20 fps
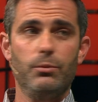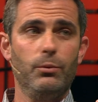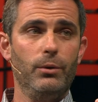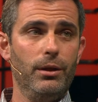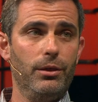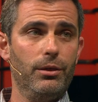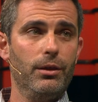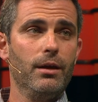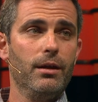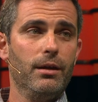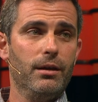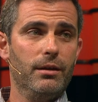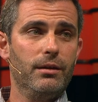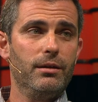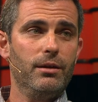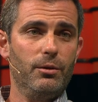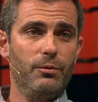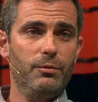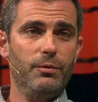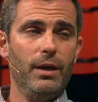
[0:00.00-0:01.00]
with
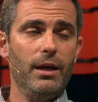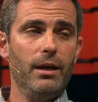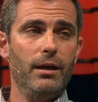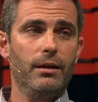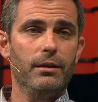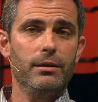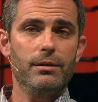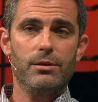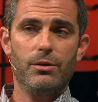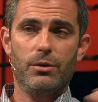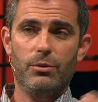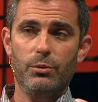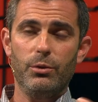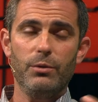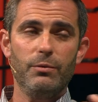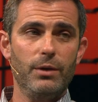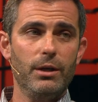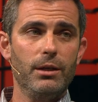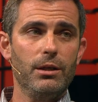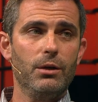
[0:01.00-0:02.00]
their fans
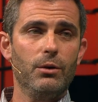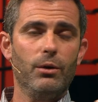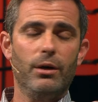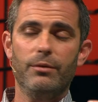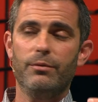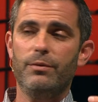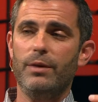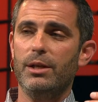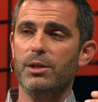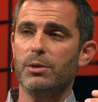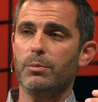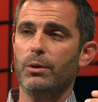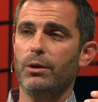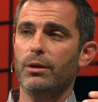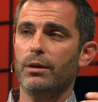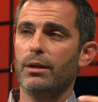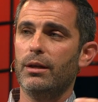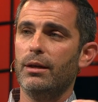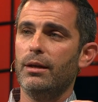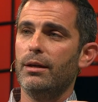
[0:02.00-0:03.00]
through video on
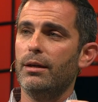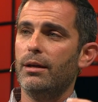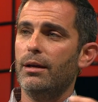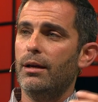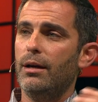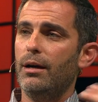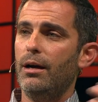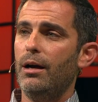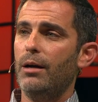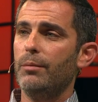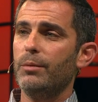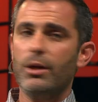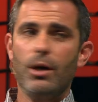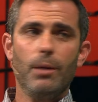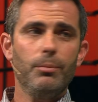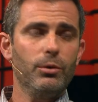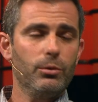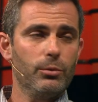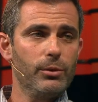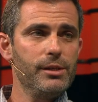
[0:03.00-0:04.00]
Facebook. A
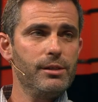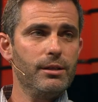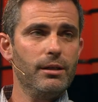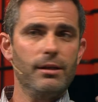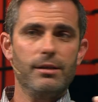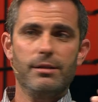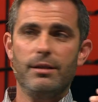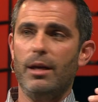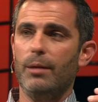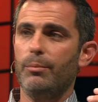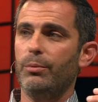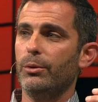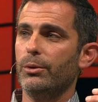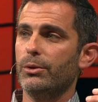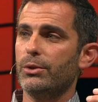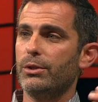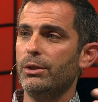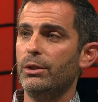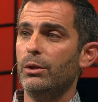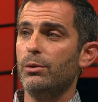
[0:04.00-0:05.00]
couple of recent
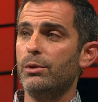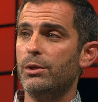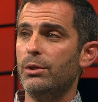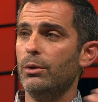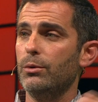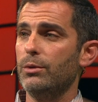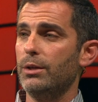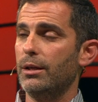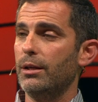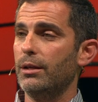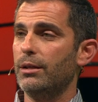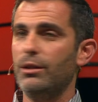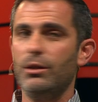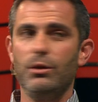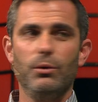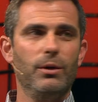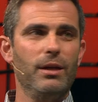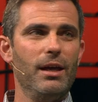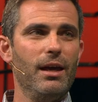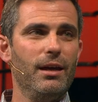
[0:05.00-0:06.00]
examples, U2 did a
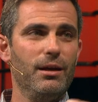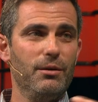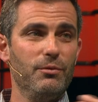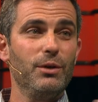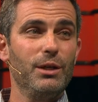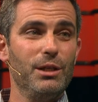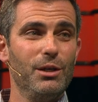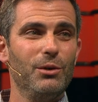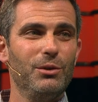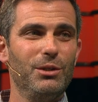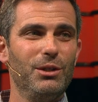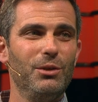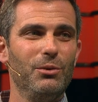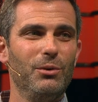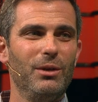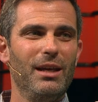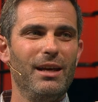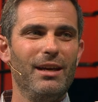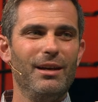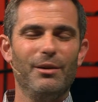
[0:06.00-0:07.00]
Q&A, a video
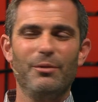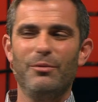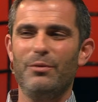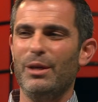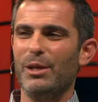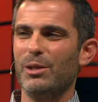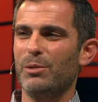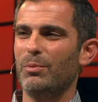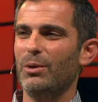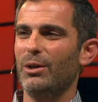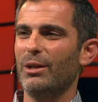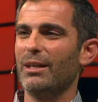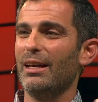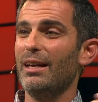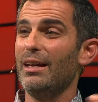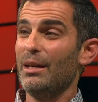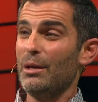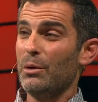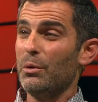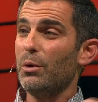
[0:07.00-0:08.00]
Q&A on Facebook.
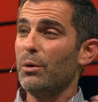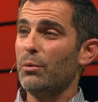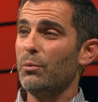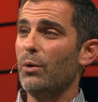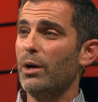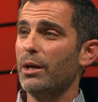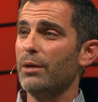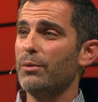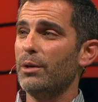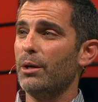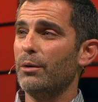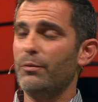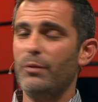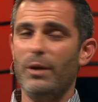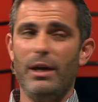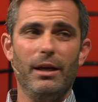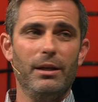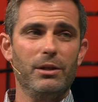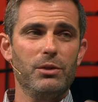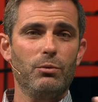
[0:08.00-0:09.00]
One of their
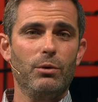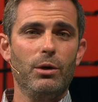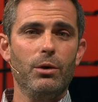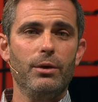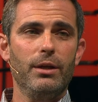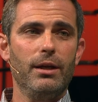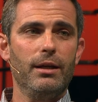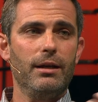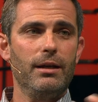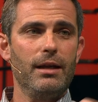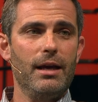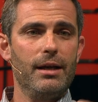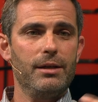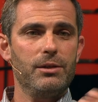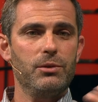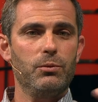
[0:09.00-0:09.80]
fans wrote in and asked